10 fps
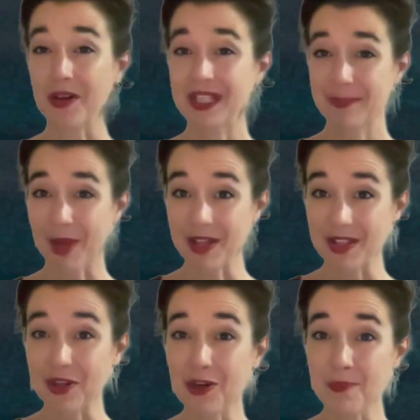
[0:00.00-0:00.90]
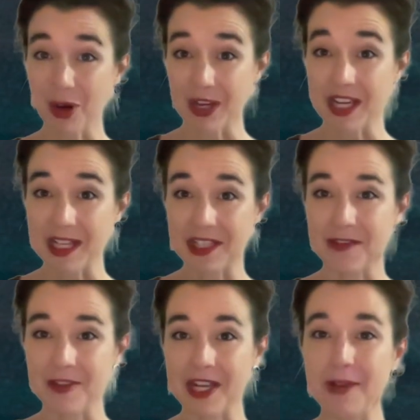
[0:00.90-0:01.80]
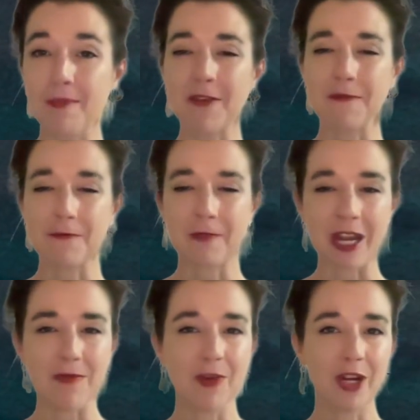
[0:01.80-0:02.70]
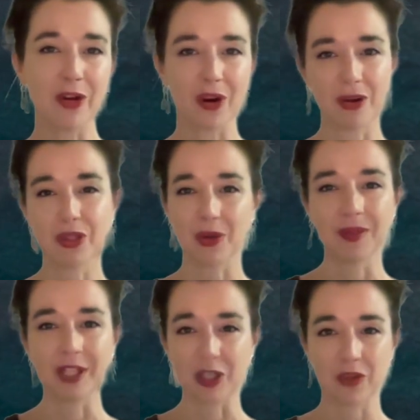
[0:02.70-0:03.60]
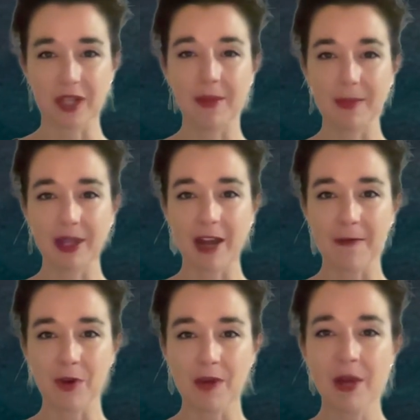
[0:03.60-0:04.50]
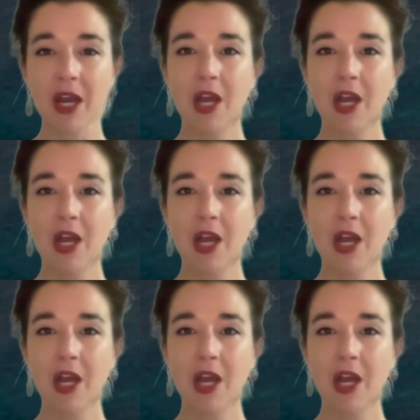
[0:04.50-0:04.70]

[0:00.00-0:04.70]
sponsor, Marquee TV, my favorite arts-only streaming platform,